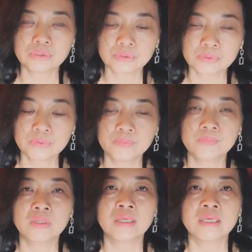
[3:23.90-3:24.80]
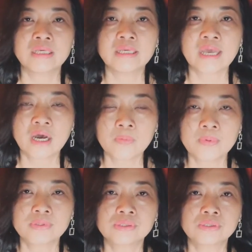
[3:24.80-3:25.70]
two, it helps
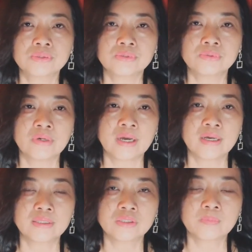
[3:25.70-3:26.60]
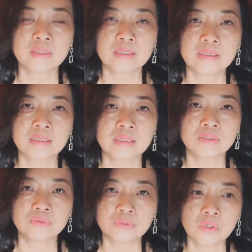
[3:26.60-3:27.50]
us to
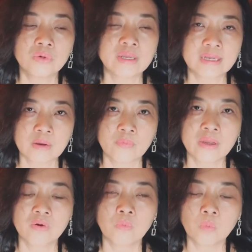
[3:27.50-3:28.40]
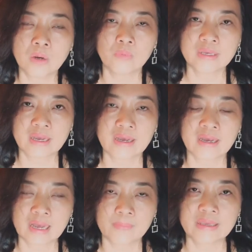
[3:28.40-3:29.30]
know and aware of what we are
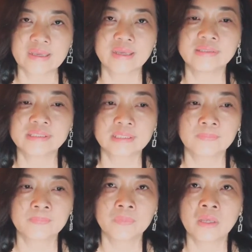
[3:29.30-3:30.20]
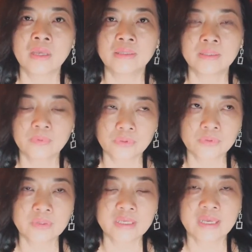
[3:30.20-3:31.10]
up against. Number
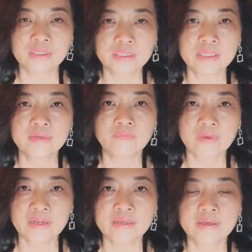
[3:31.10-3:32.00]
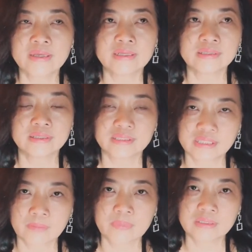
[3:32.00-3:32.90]
three, actually failure is the
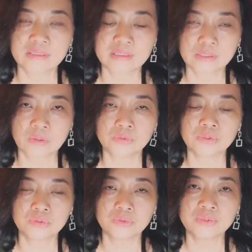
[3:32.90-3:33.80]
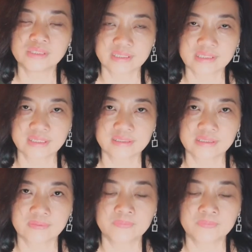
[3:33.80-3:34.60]
stepping stone to success.